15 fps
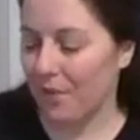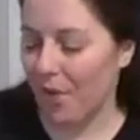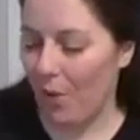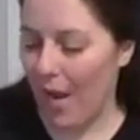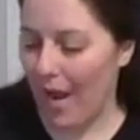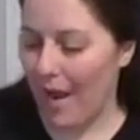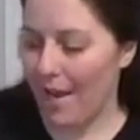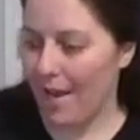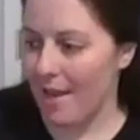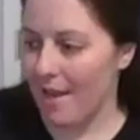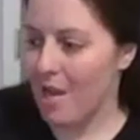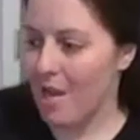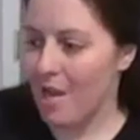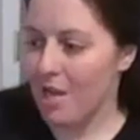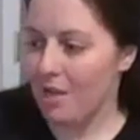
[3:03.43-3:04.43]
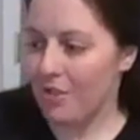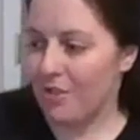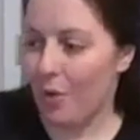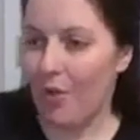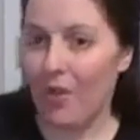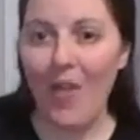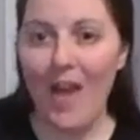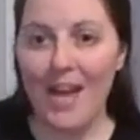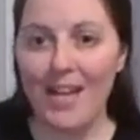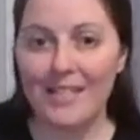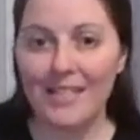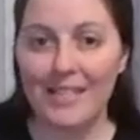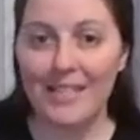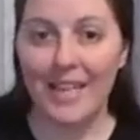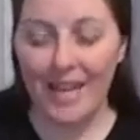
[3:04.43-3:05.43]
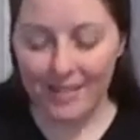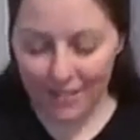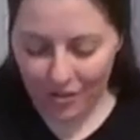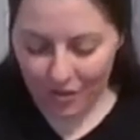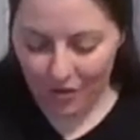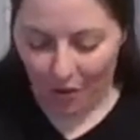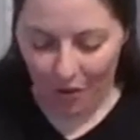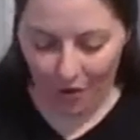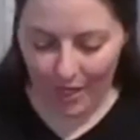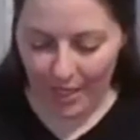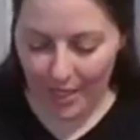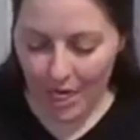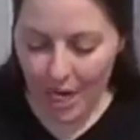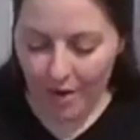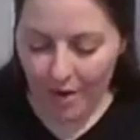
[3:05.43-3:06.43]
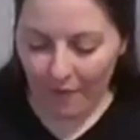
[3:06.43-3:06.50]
Okay, so let's get started.